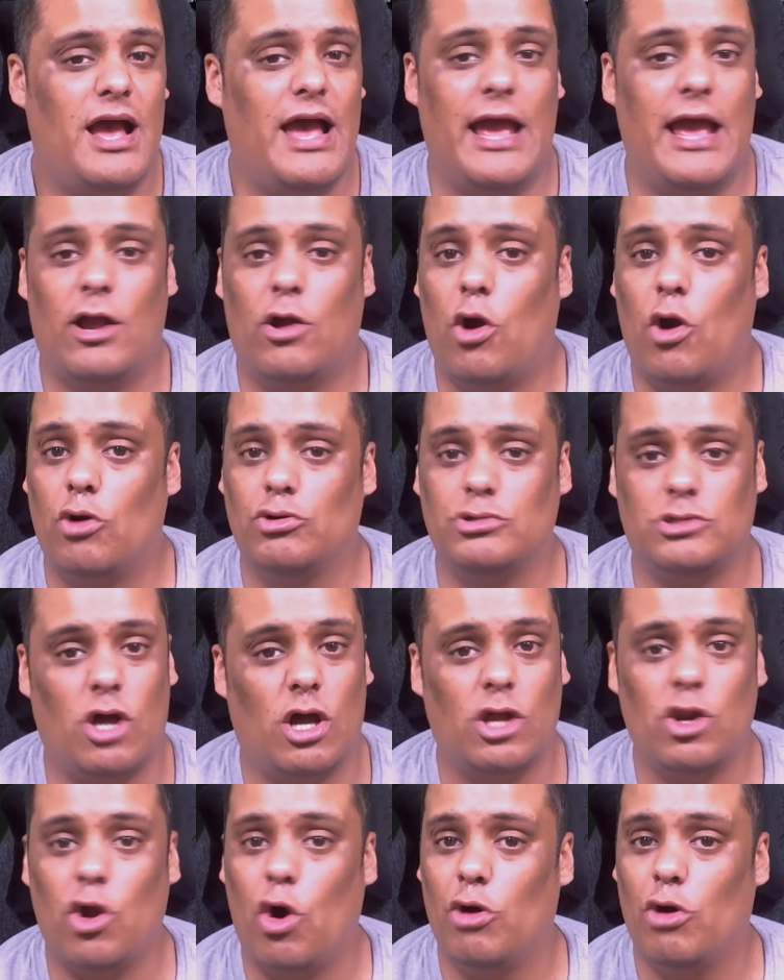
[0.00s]
It goes
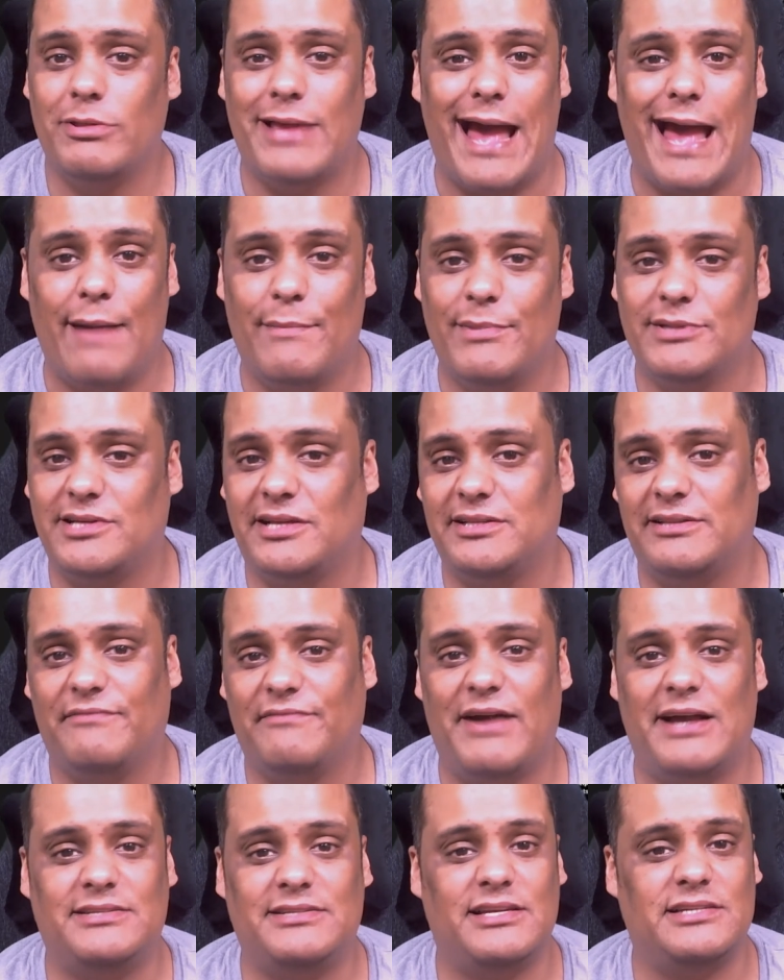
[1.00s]
on all the Amazon
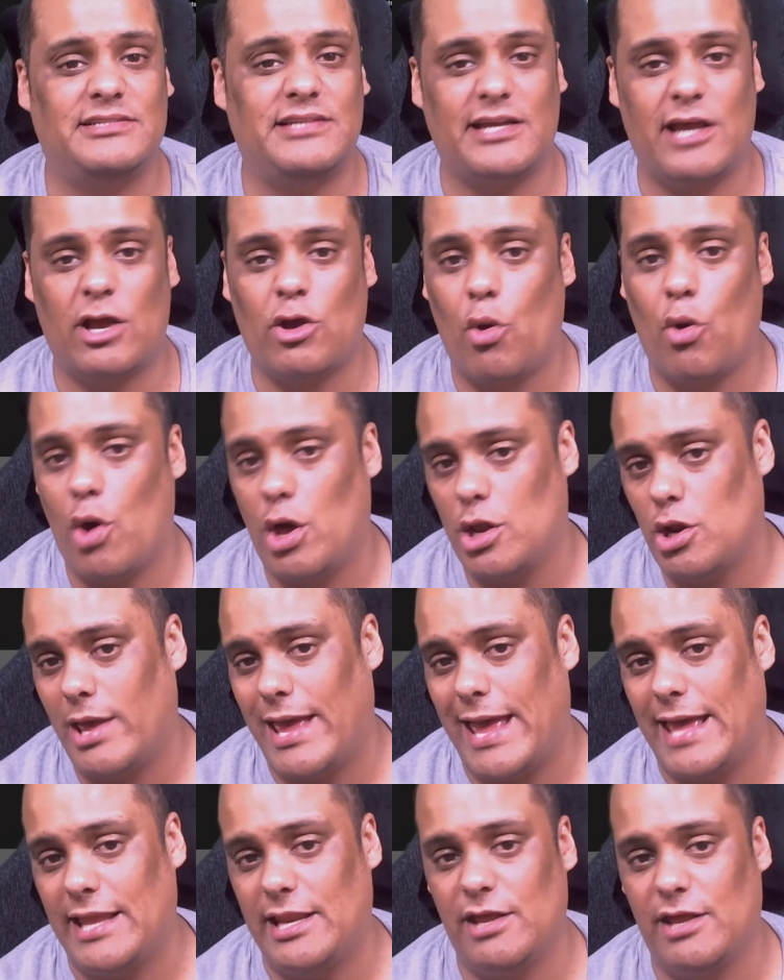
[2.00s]
devices. It could go on
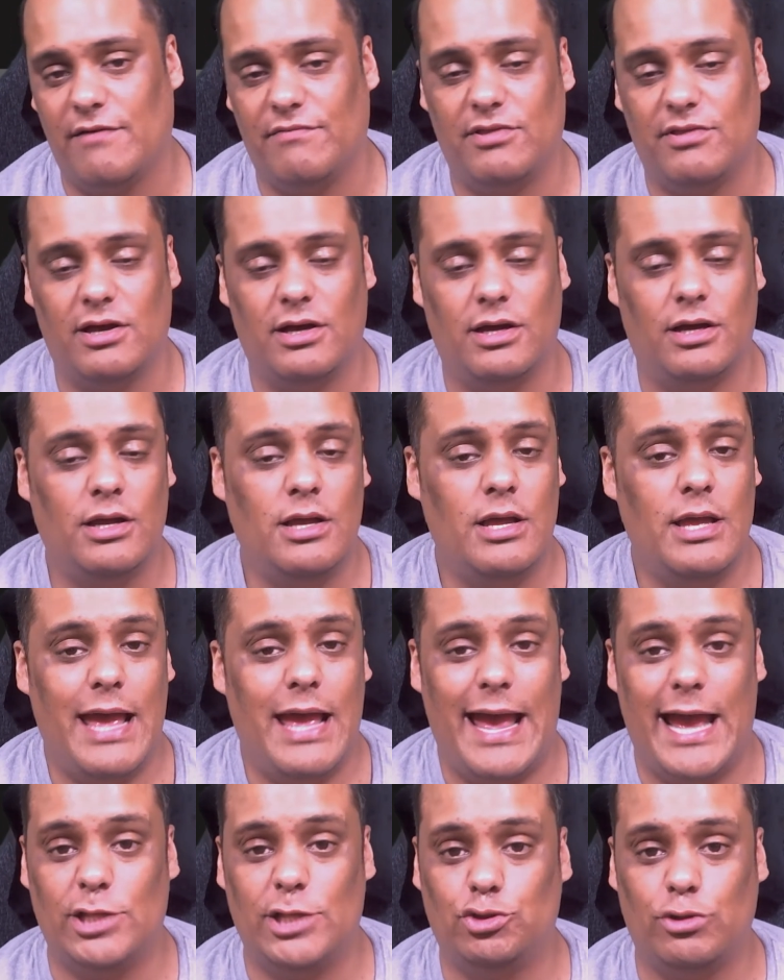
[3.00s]
any of the
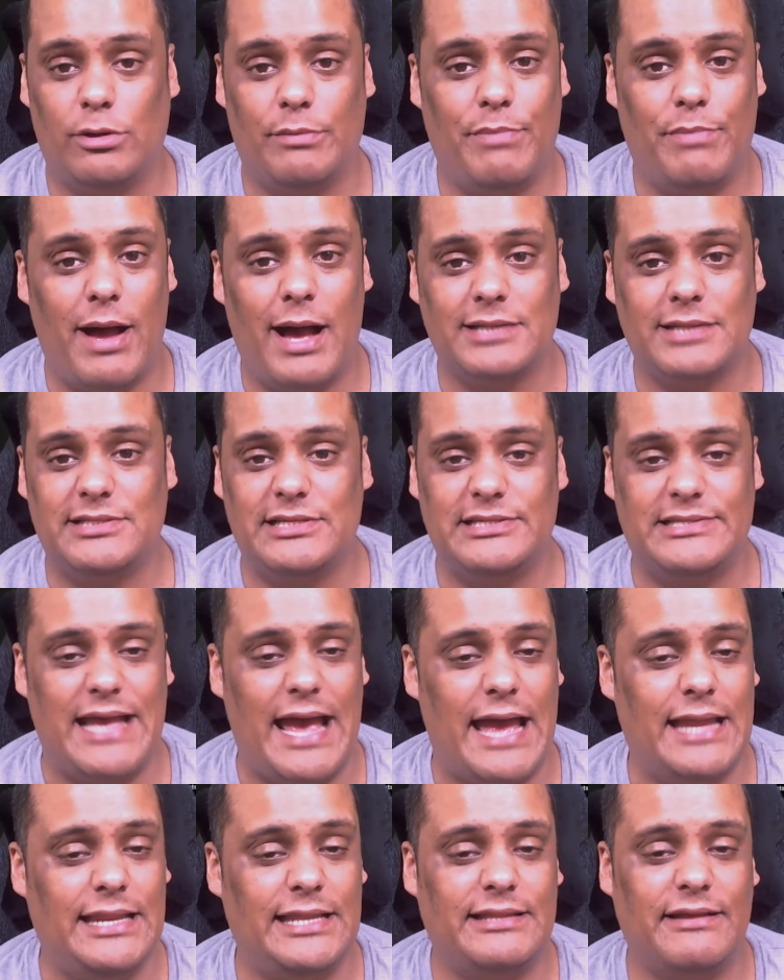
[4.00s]
Android boxes,
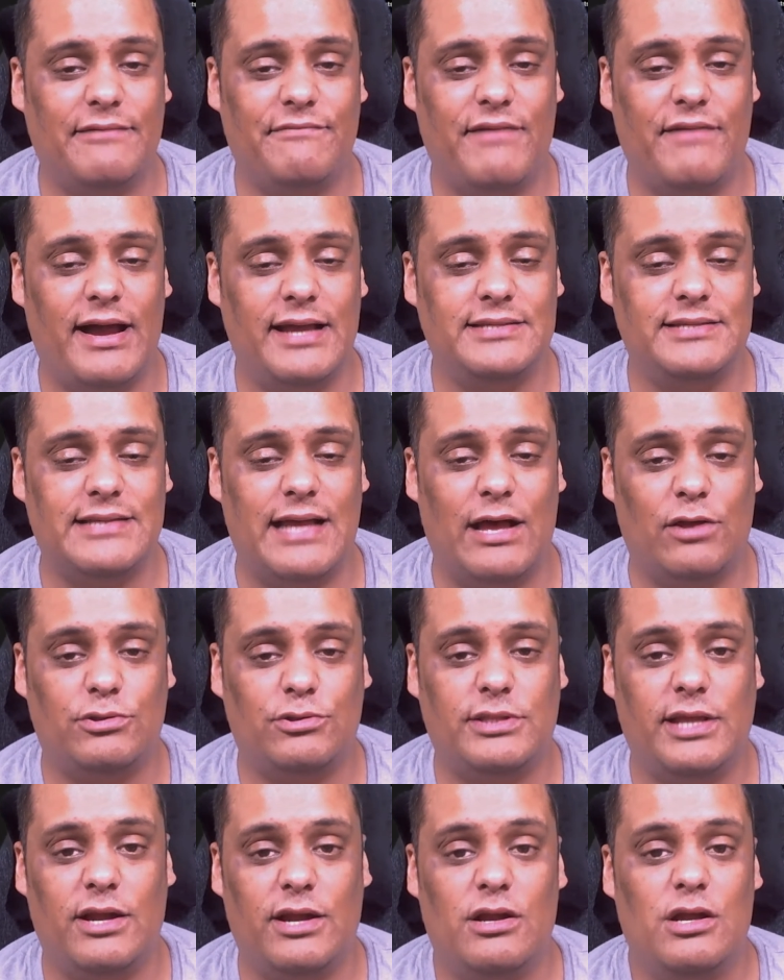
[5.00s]
any device
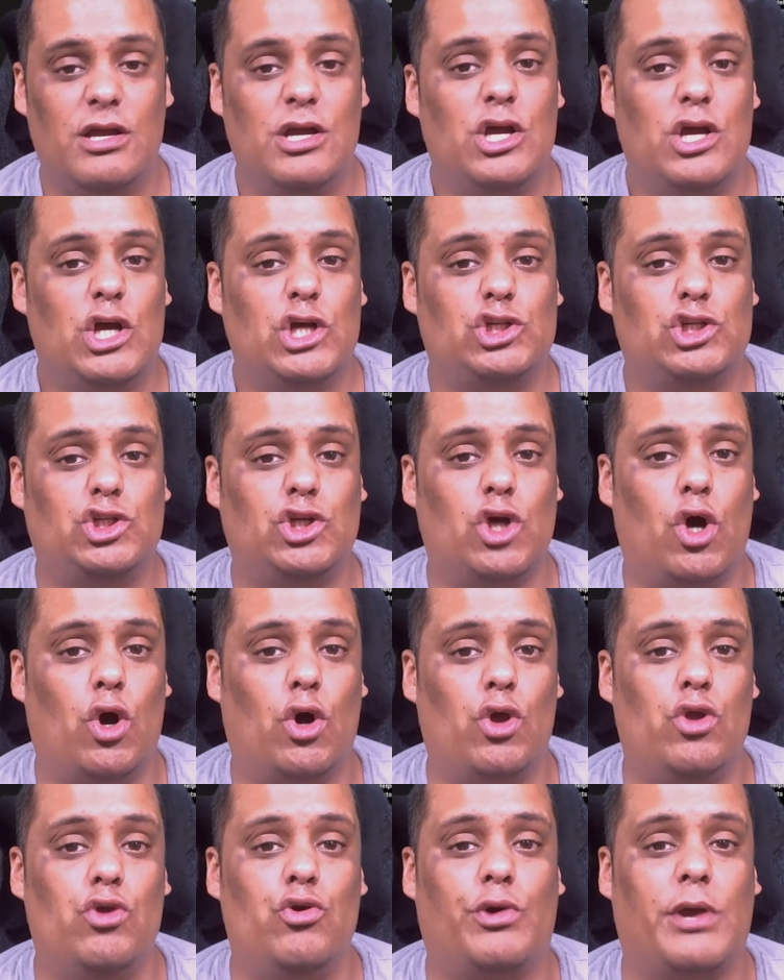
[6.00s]
out there.
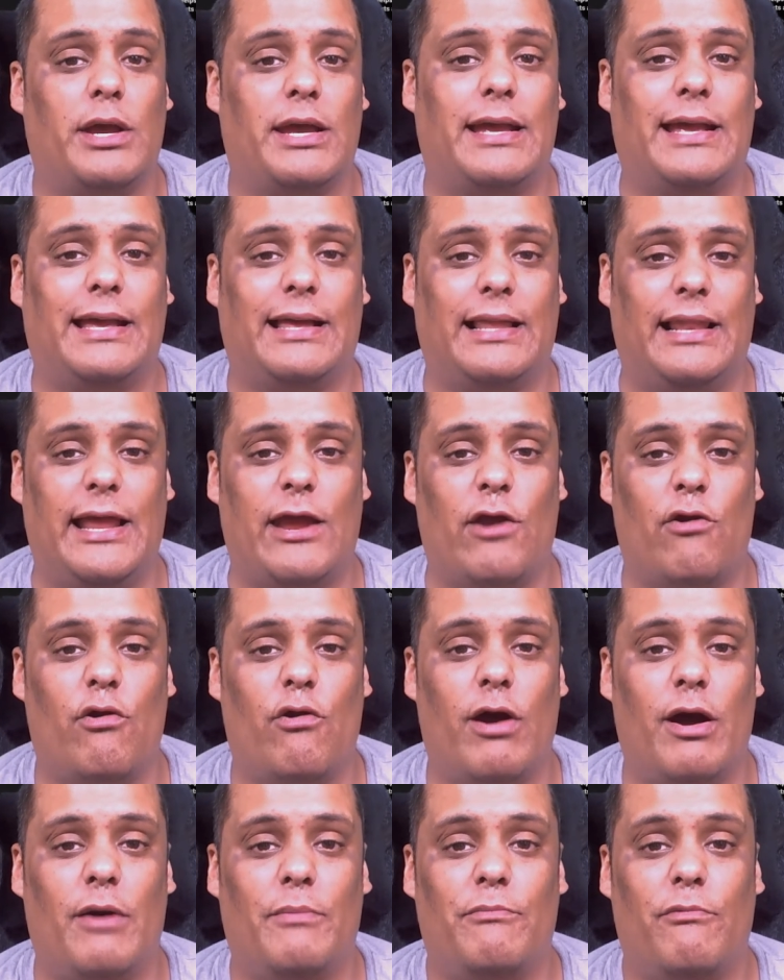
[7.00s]
So you can
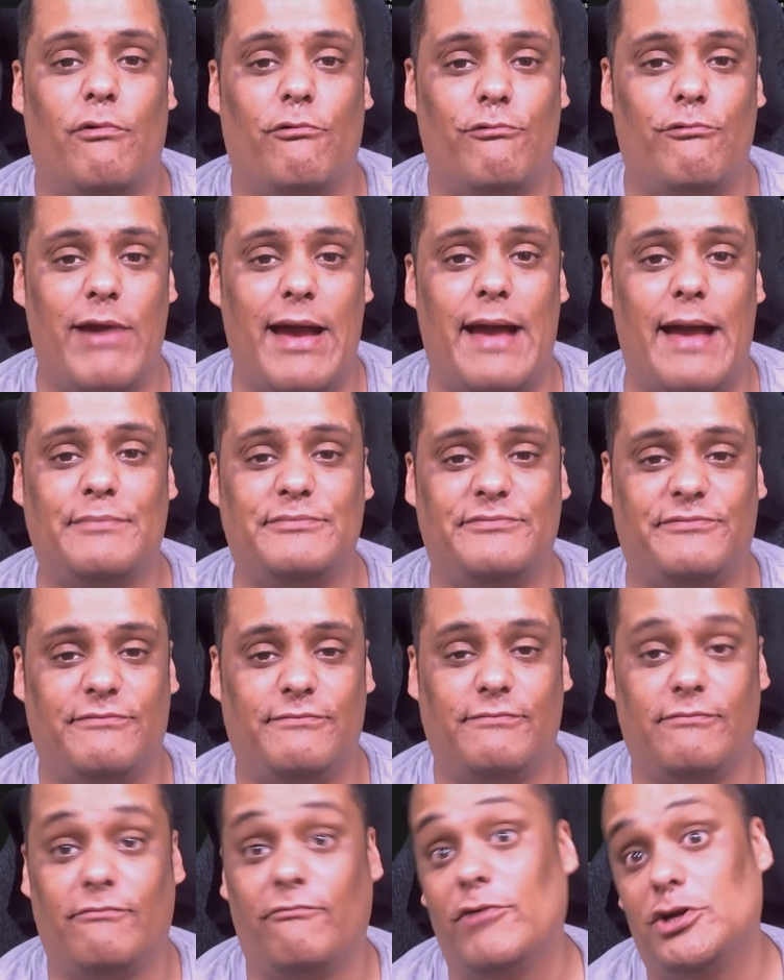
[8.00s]
clear up RAM,
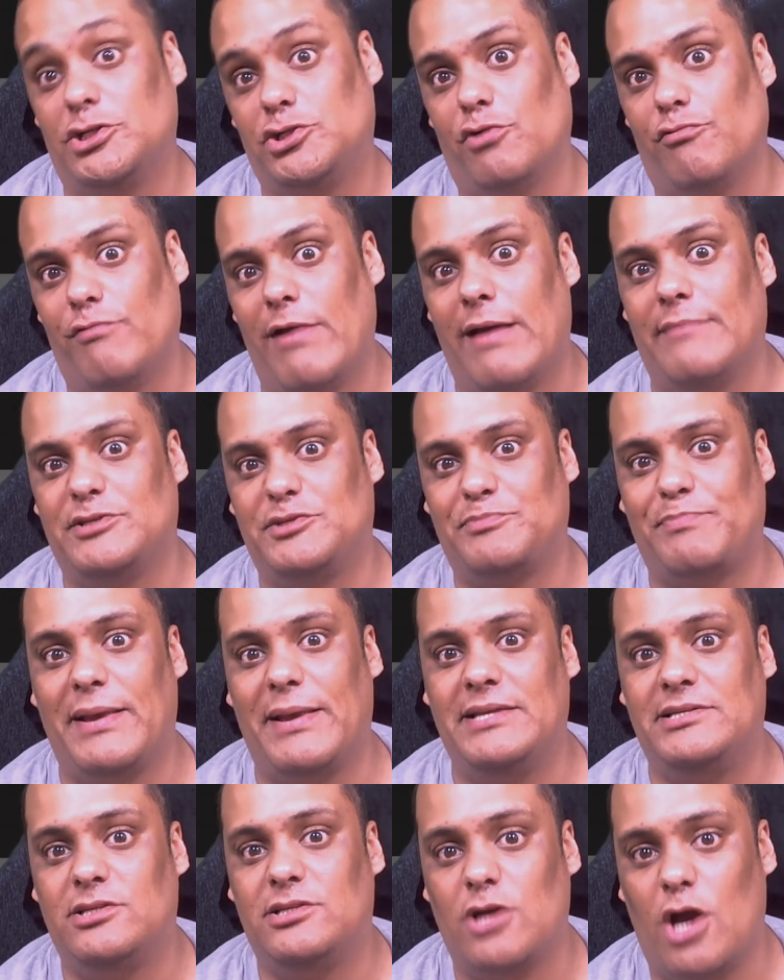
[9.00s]
virtual RAM
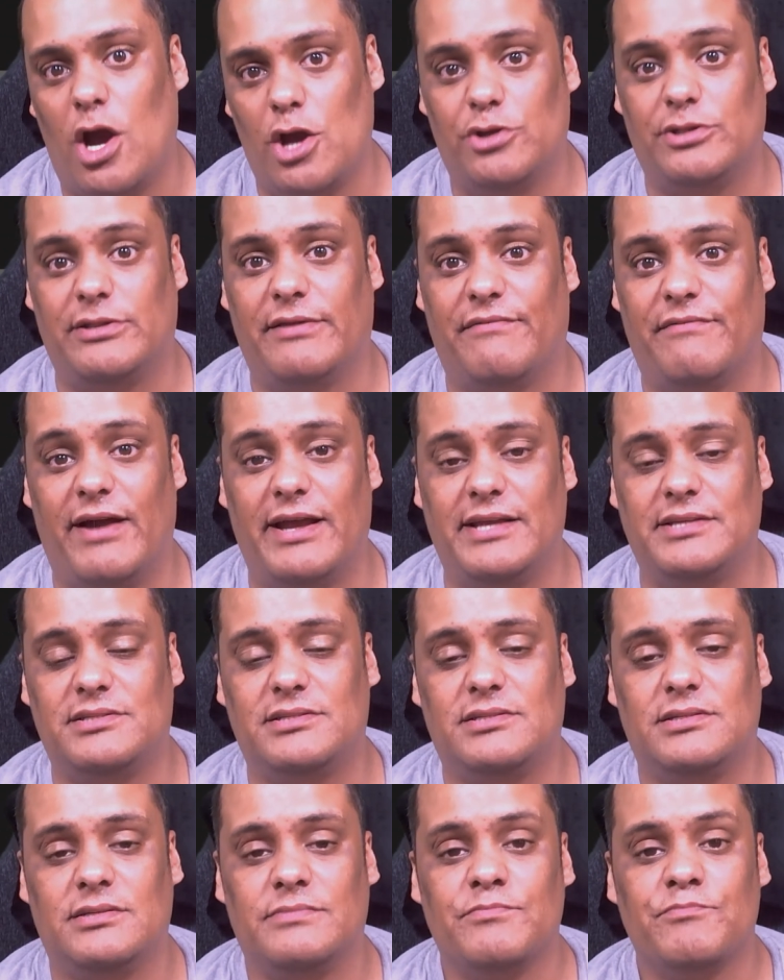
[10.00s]
space on your
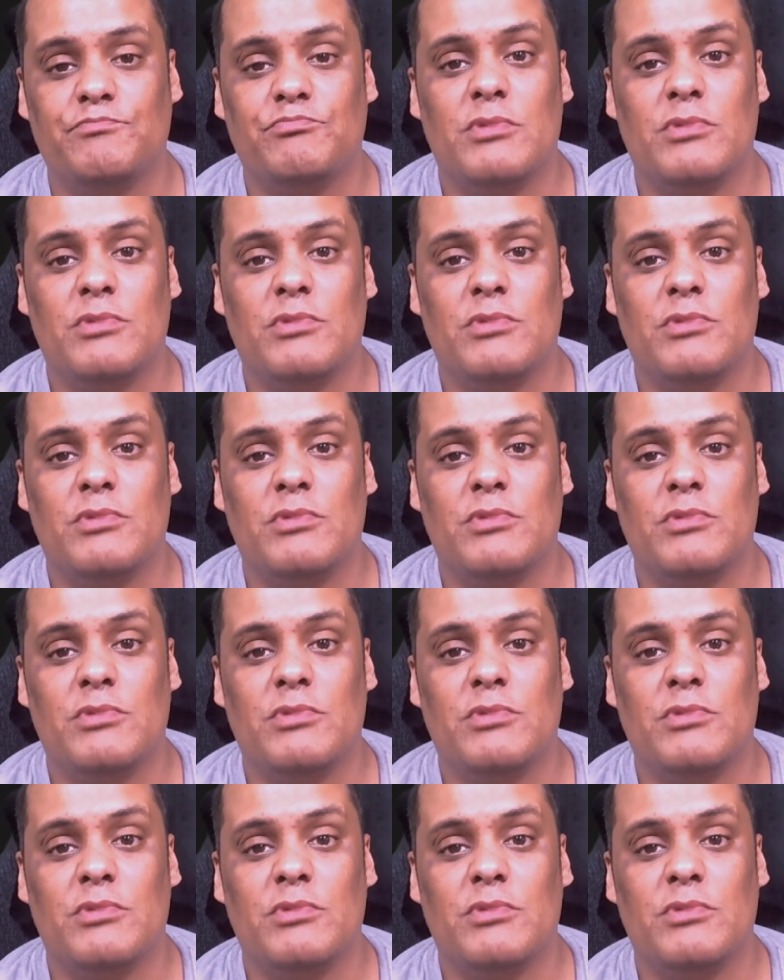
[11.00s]
device.